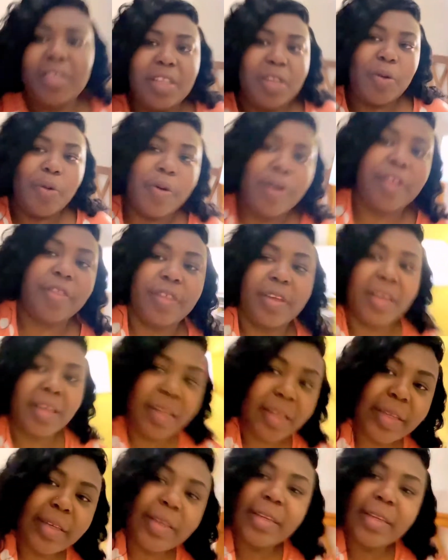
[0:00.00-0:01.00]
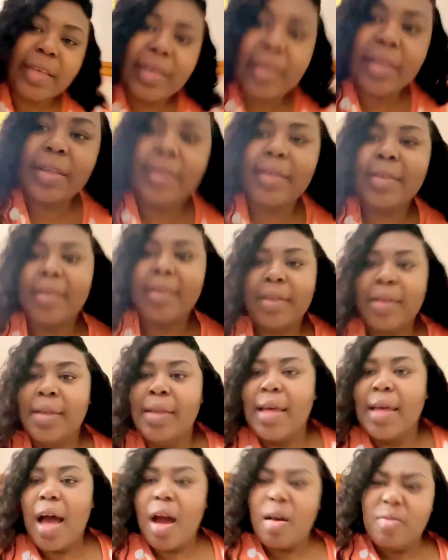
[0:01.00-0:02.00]
lower than
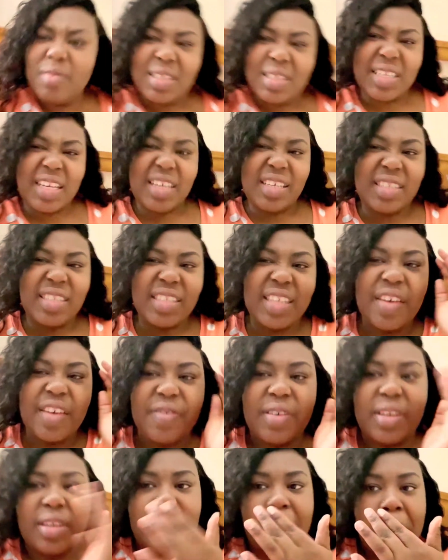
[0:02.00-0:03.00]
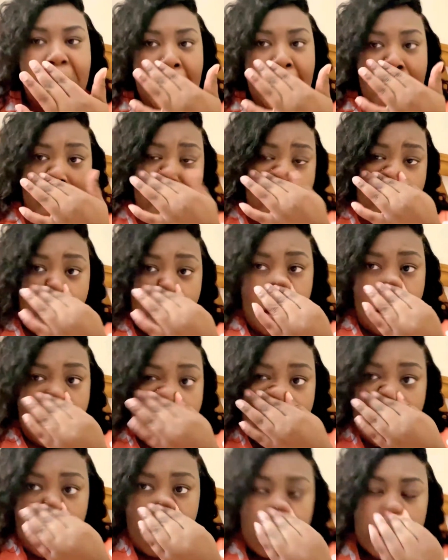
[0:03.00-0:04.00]
I would say 70.
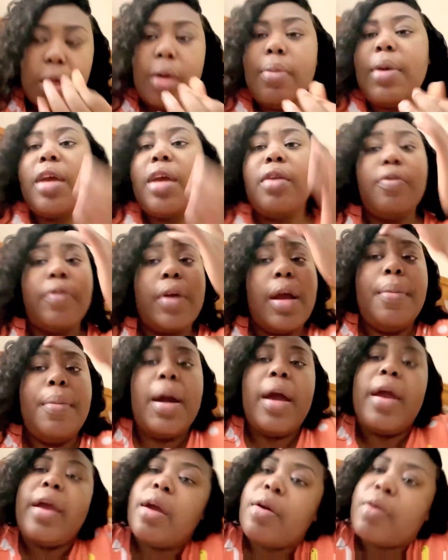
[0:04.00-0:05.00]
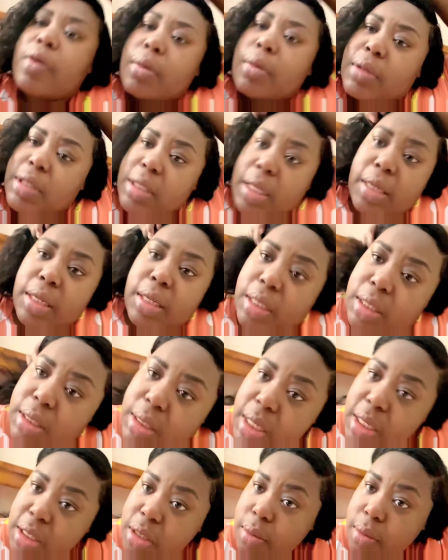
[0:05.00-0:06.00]
So I'm about to wrap my hair up because I did
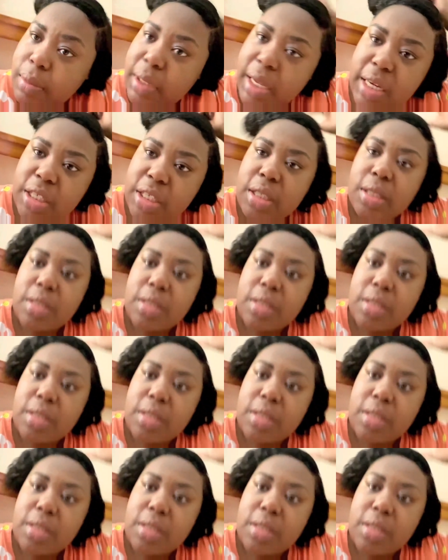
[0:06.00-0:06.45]
snatch them lashes